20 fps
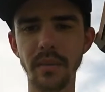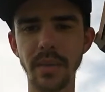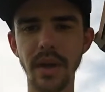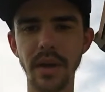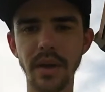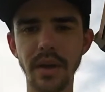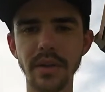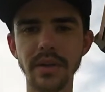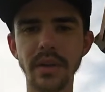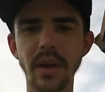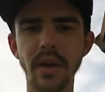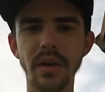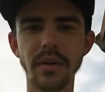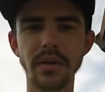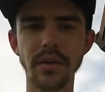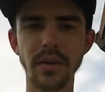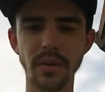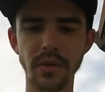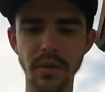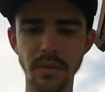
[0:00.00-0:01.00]
Because they are
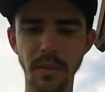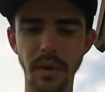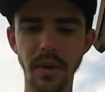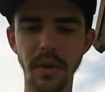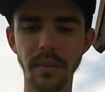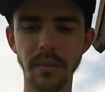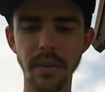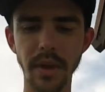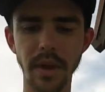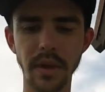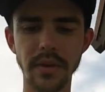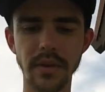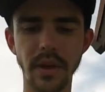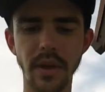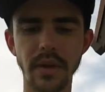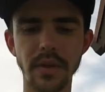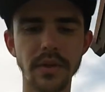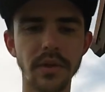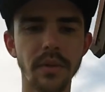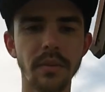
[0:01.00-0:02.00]
so small and because they
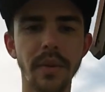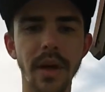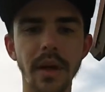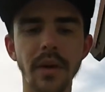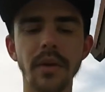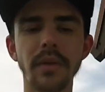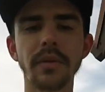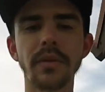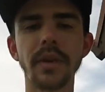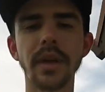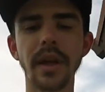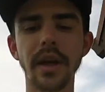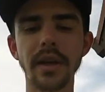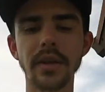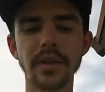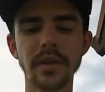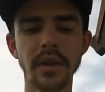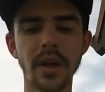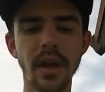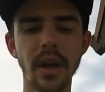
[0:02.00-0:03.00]
are so micro
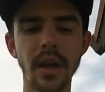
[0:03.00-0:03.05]
finesse,